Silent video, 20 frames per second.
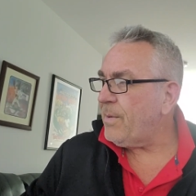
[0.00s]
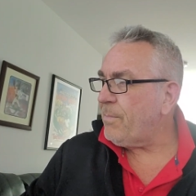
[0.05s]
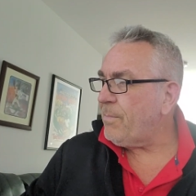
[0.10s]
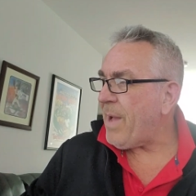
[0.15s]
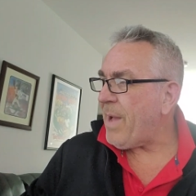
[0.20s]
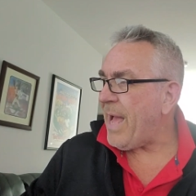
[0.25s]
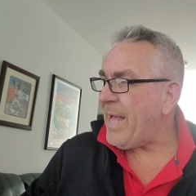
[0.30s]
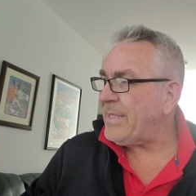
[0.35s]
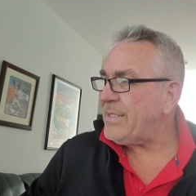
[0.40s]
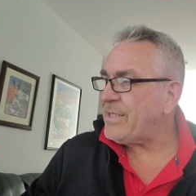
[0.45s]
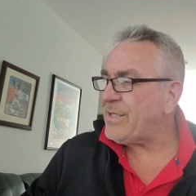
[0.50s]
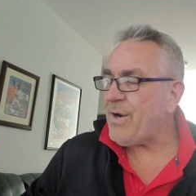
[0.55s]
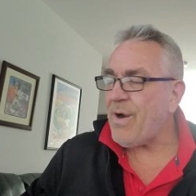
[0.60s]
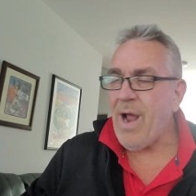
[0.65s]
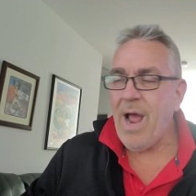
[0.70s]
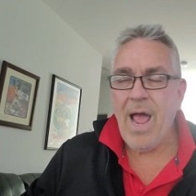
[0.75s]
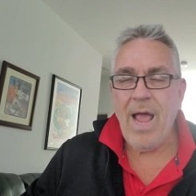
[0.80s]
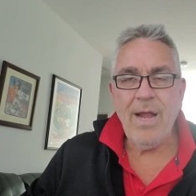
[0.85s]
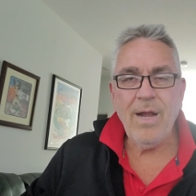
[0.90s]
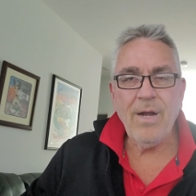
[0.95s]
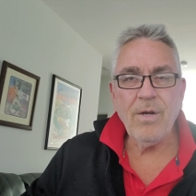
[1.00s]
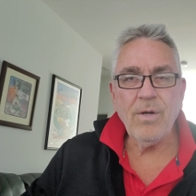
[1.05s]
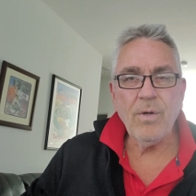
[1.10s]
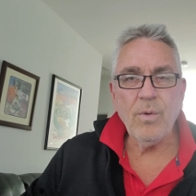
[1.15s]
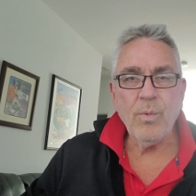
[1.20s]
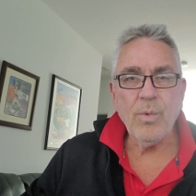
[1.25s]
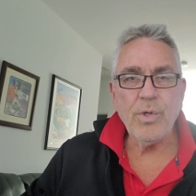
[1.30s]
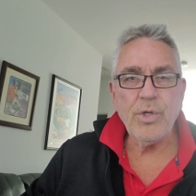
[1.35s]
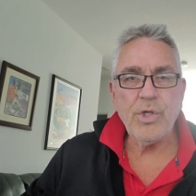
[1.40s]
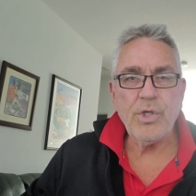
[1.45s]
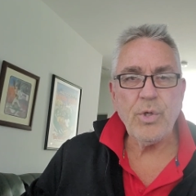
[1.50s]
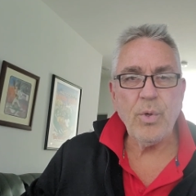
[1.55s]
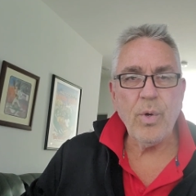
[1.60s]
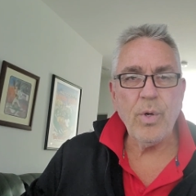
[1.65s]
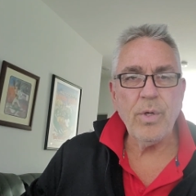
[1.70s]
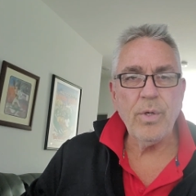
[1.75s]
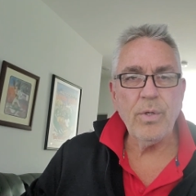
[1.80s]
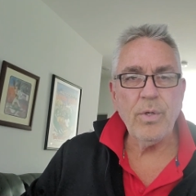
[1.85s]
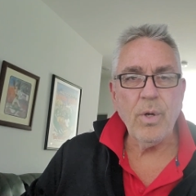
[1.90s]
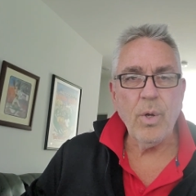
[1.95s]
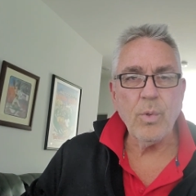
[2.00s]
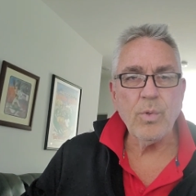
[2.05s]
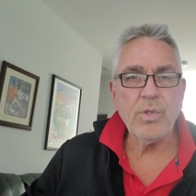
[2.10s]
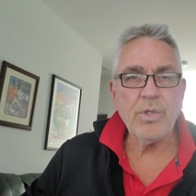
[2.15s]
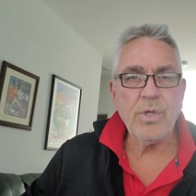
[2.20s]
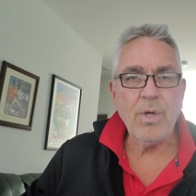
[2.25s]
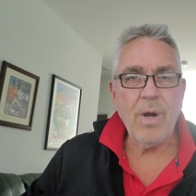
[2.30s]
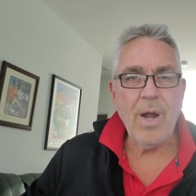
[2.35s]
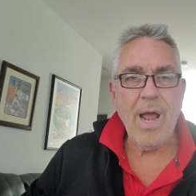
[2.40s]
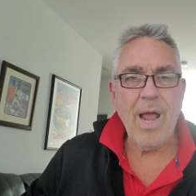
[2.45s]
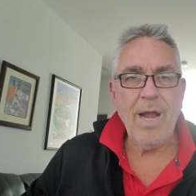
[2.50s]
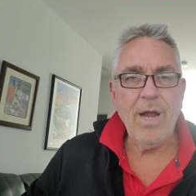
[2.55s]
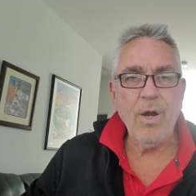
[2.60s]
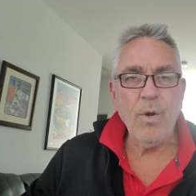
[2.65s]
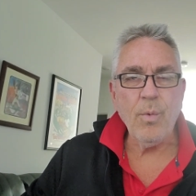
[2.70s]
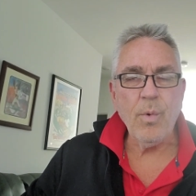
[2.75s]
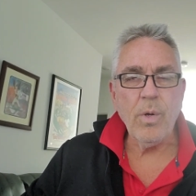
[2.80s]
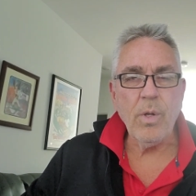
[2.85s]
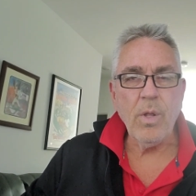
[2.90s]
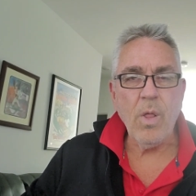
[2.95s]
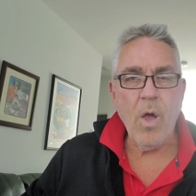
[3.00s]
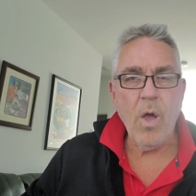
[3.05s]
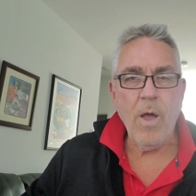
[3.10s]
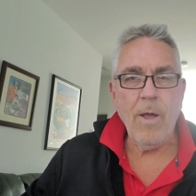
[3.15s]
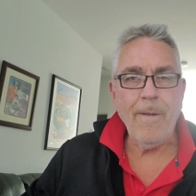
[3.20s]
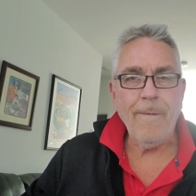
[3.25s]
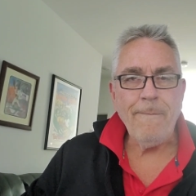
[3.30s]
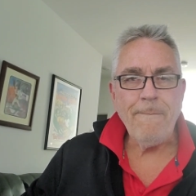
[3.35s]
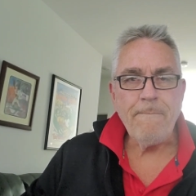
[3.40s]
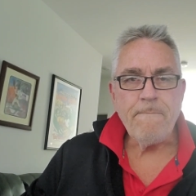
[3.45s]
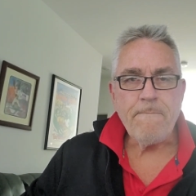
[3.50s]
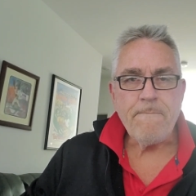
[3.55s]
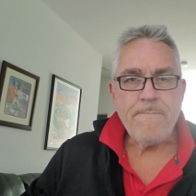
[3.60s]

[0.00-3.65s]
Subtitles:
Bonds are higher. We're short. Notes are higher. We're long.